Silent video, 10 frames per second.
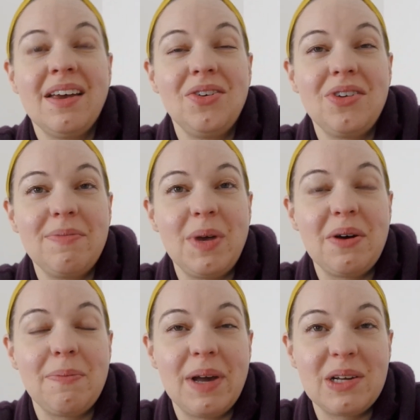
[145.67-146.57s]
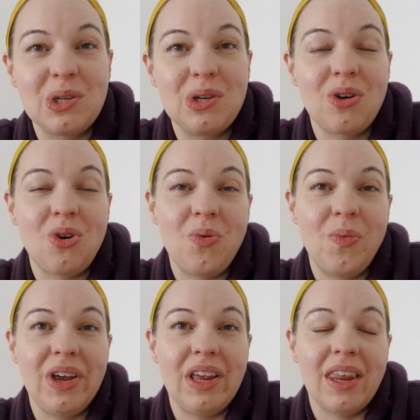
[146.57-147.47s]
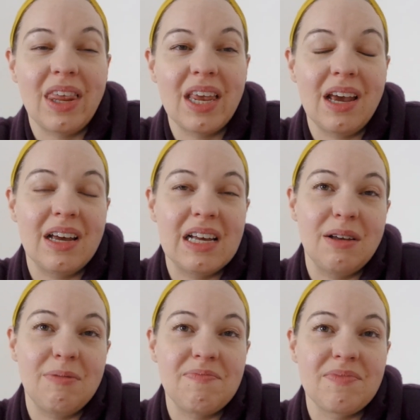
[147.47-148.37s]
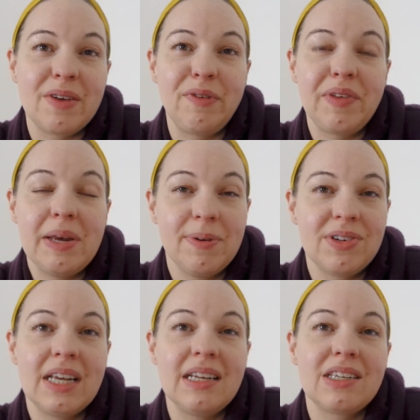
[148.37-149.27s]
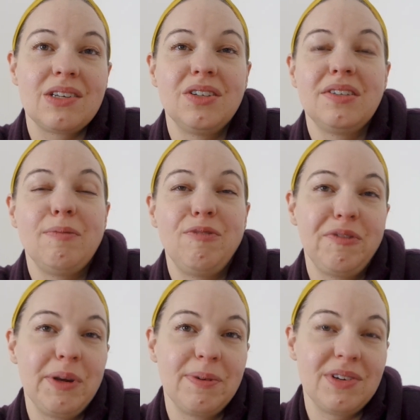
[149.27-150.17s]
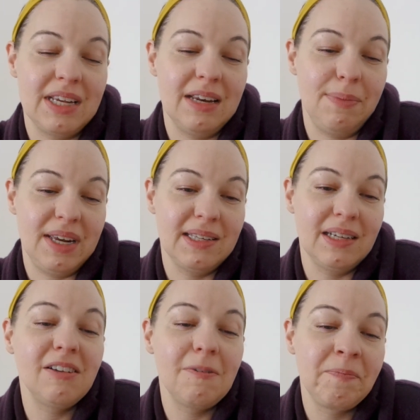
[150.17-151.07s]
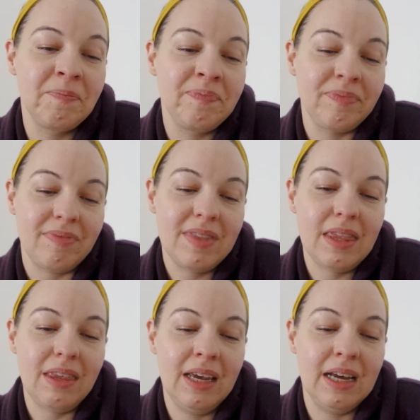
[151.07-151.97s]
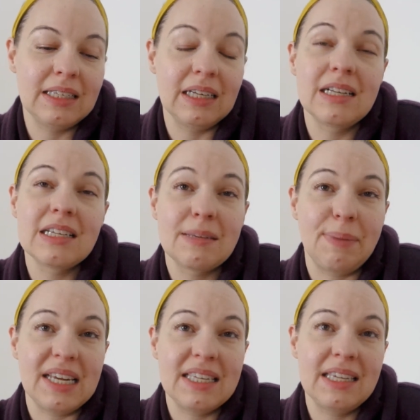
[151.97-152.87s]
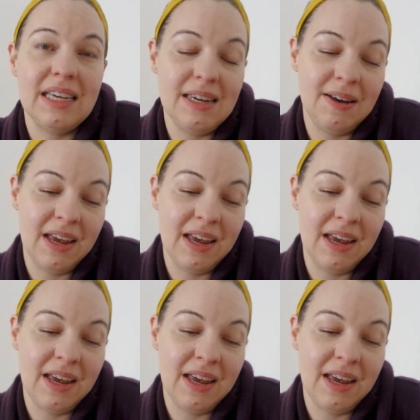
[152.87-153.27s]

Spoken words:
You can make a pesto with 50% nasturtium, 50% basil. It's a little spicy,